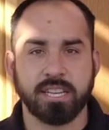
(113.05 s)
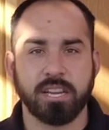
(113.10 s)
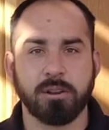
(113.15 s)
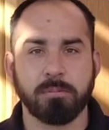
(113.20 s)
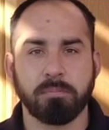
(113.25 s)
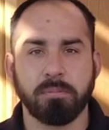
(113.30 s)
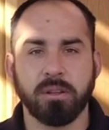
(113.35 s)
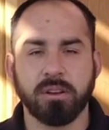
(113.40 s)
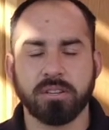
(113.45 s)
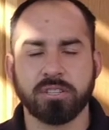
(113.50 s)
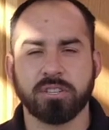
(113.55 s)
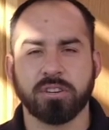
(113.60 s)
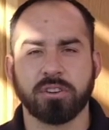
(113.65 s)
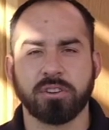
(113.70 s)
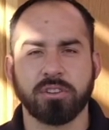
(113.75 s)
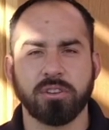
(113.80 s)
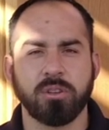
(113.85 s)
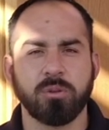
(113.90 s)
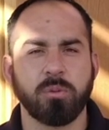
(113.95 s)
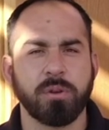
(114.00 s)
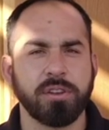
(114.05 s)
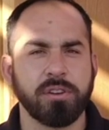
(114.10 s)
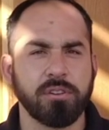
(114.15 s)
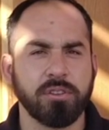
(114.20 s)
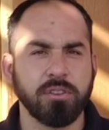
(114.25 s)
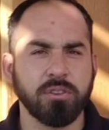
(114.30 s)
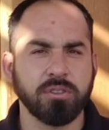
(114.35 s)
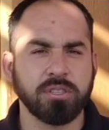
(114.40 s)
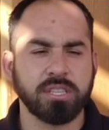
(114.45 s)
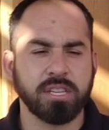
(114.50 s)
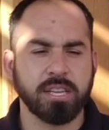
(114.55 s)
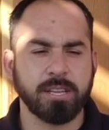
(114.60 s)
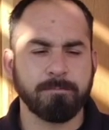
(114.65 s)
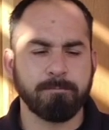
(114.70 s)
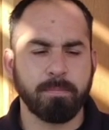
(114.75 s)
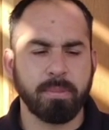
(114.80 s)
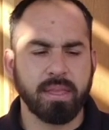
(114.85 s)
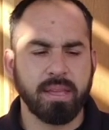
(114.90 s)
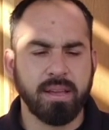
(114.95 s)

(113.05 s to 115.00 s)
Earplugs are good when you're using